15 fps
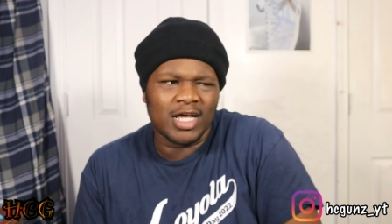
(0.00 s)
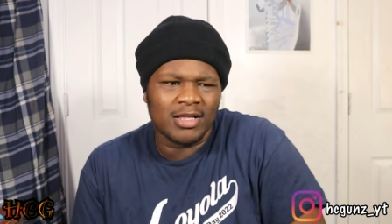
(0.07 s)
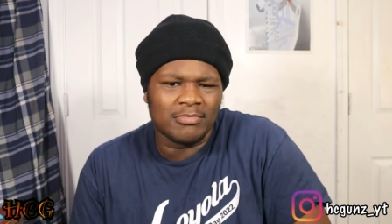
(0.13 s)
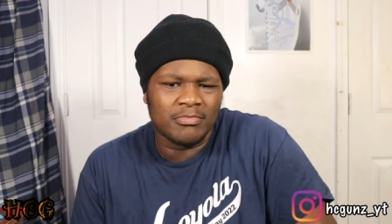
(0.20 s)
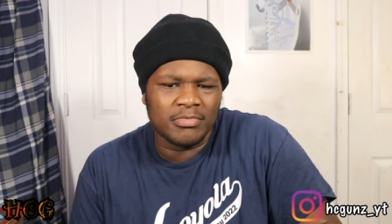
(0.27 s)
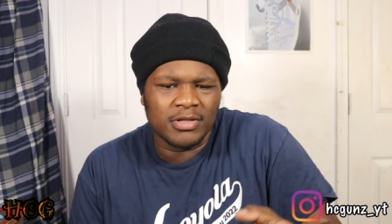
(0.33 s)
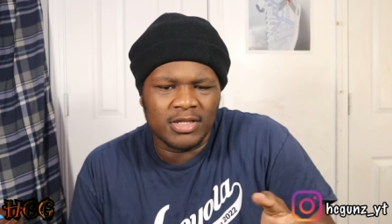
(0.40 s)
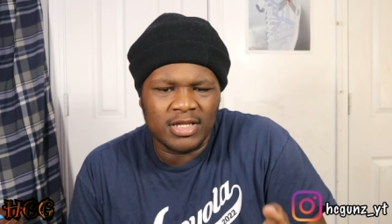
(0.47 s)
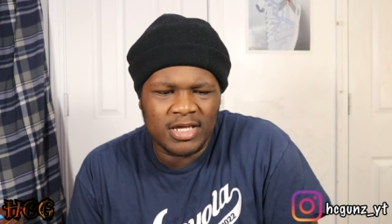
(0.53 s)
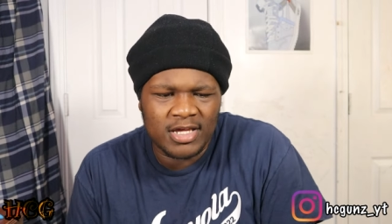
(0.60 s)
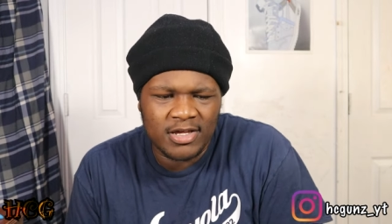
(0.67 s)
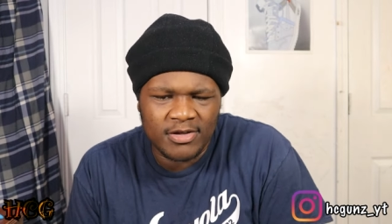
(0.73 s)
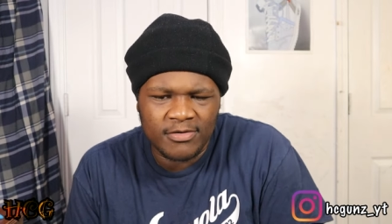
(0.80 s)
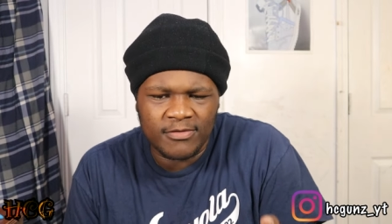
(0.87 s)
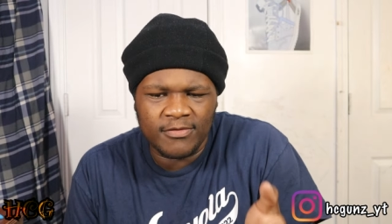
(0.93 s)
I
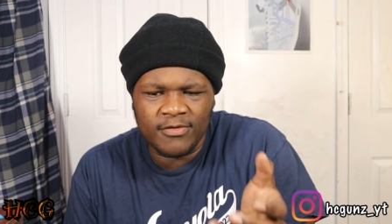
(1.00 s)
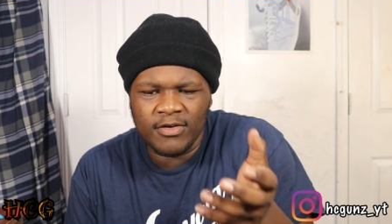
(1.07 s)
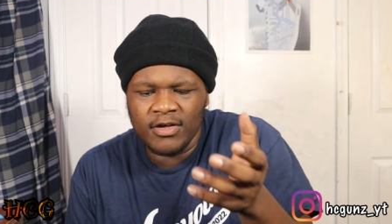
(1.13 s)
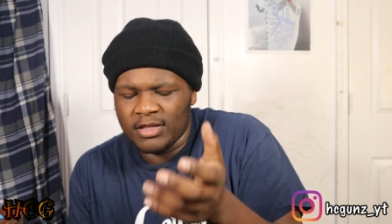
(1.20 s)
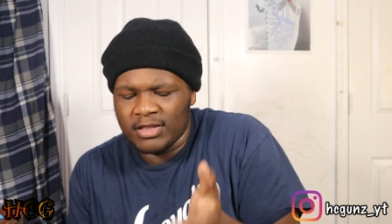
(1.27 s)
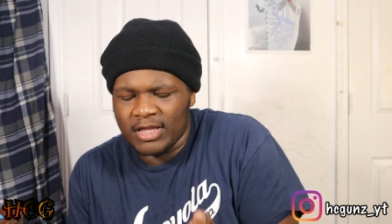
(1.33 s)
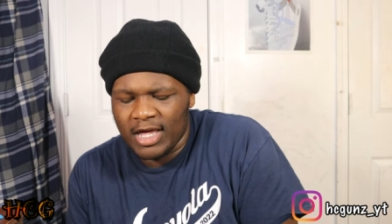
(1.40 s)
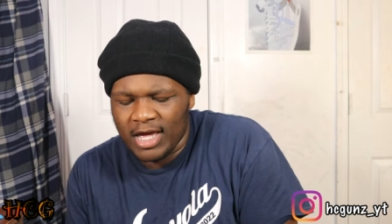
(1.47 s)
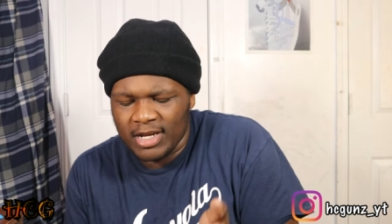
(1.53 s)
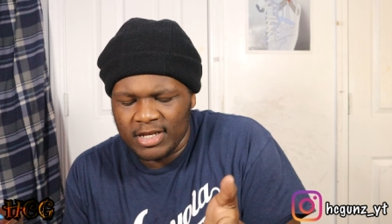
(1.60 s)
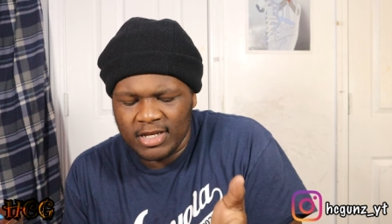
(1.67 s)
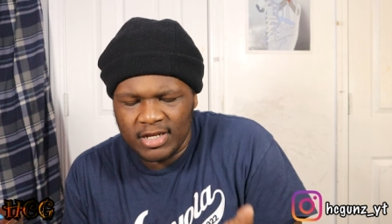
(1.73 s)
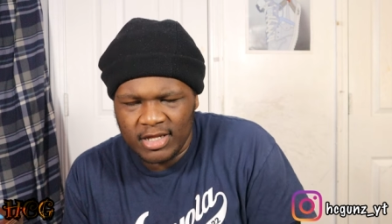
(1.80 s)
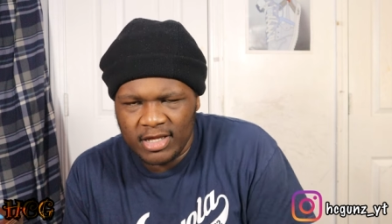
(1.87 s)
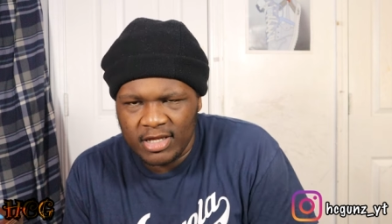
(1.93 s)
believe that
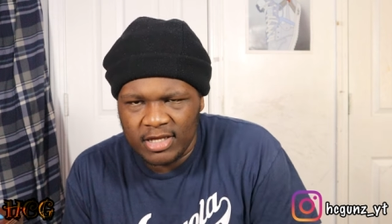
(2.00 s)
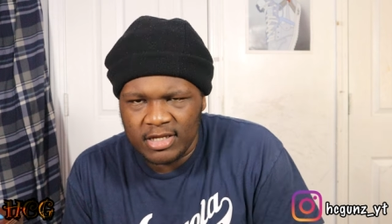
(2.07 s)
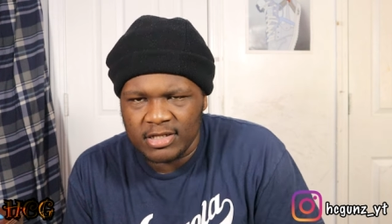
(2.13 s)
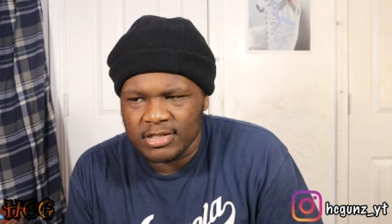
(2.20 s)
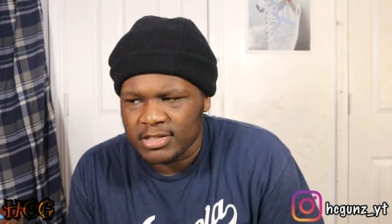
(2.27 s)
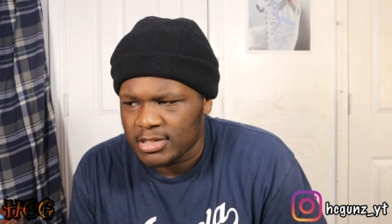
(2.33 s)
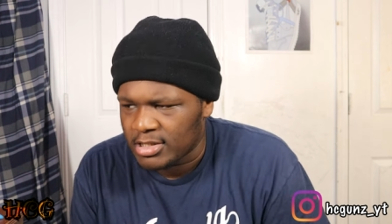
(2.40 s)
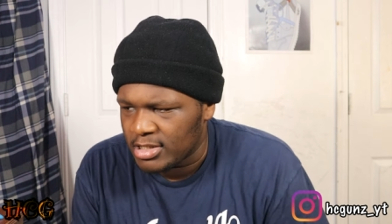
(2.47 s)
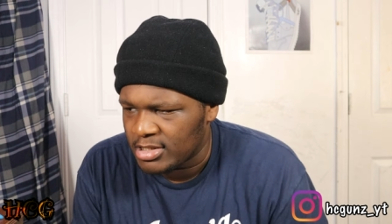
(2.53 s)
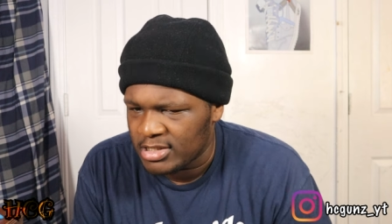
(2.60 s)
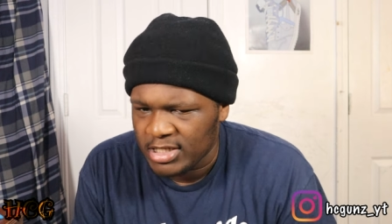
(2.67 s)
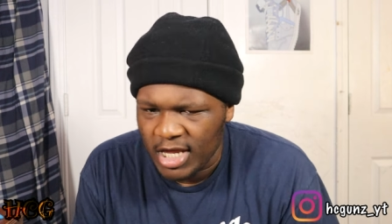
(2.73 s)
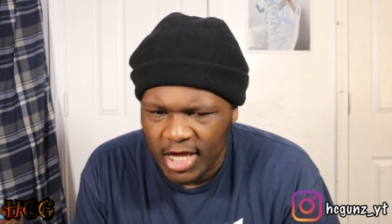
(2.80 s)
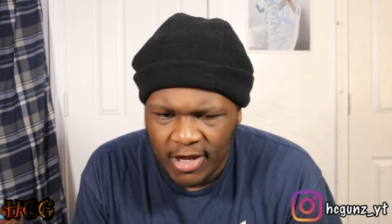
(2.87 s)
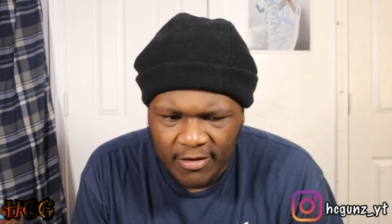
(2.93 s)
it is, because
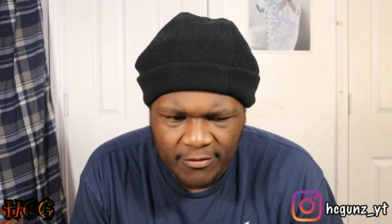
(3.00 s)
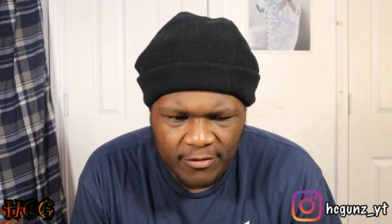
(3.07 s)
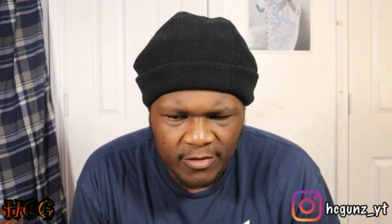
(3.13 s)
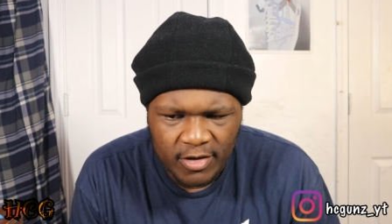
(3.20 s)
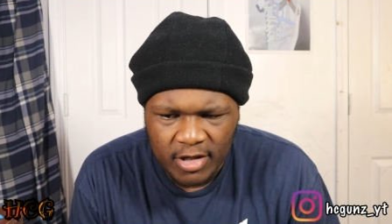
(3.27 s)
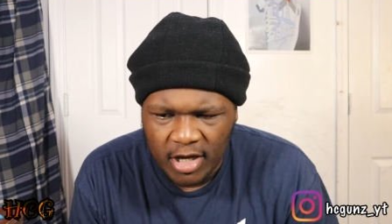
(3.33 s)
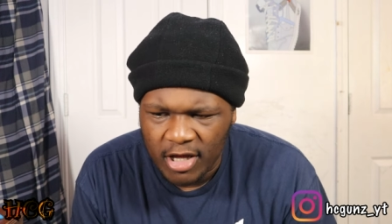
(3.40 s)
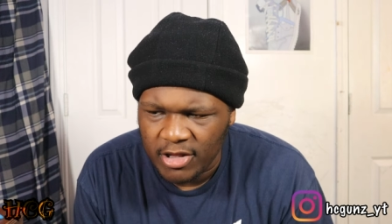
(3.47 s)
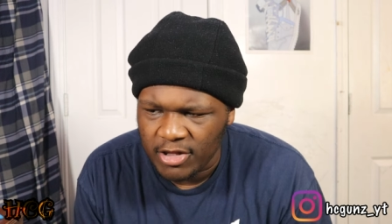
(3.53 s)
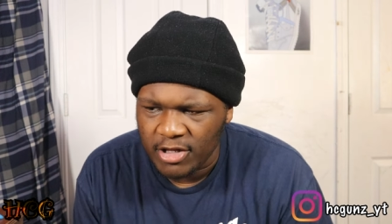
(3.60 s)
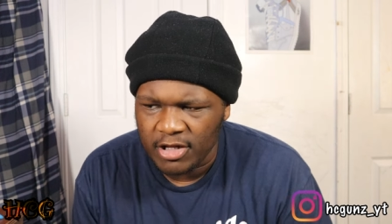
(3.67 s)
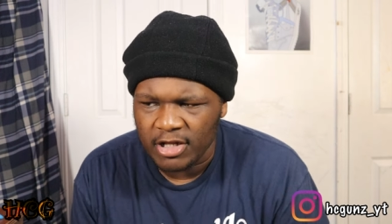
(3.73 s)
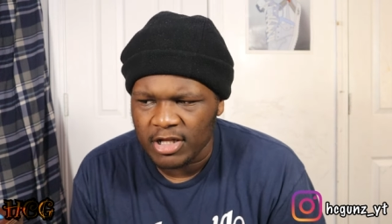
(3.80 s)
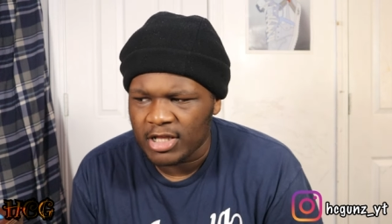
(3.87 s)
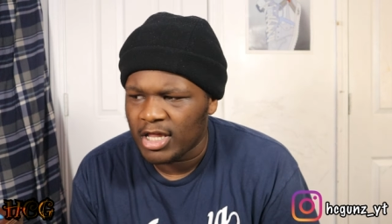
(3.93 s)
every other
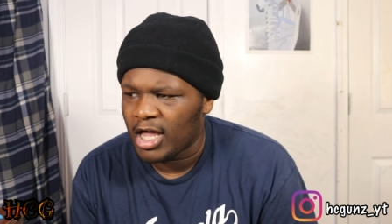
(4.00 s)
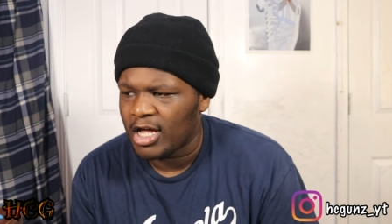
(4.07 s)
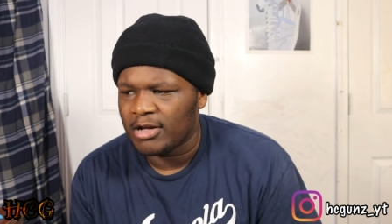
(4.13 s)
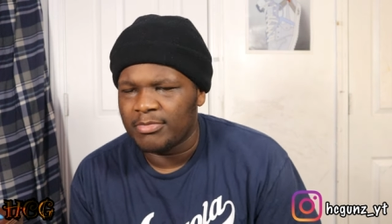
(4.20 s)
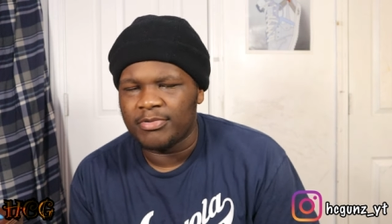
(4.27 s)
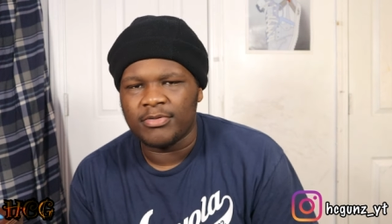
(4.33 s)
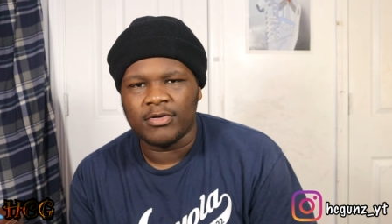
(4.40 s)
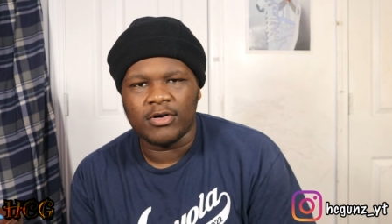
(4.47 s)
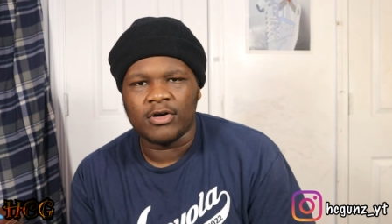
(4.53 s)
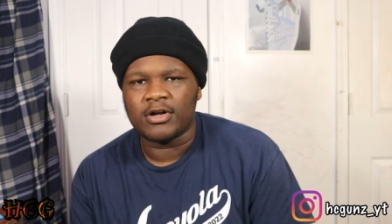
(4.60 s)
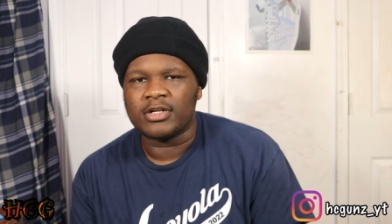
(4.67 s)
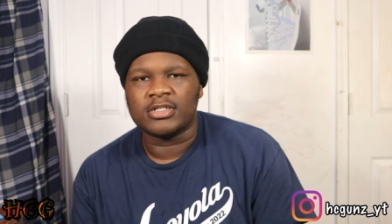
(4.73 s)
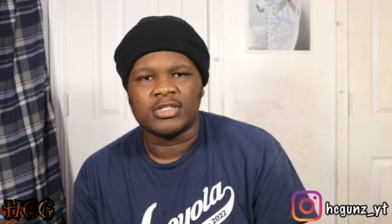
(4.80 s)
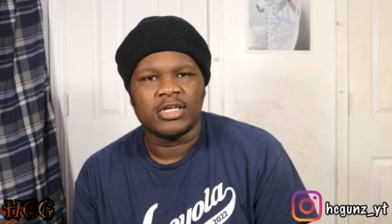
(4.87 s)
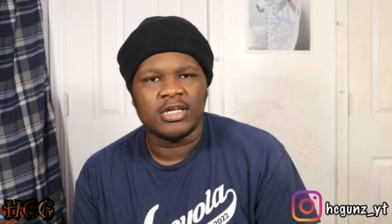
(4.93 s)
Glock
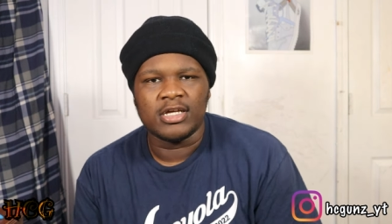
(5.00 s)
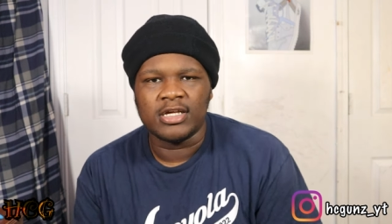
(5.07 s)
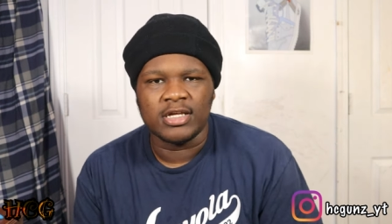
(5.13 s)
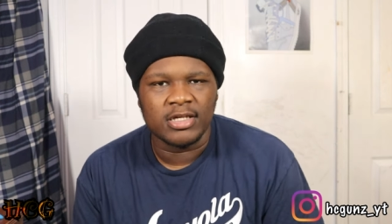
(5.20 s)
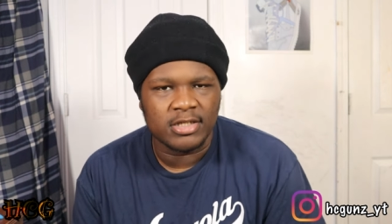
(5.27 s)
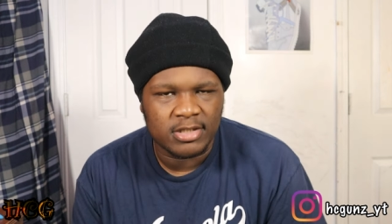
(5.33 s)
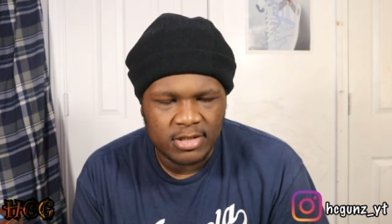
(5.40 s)
parts is.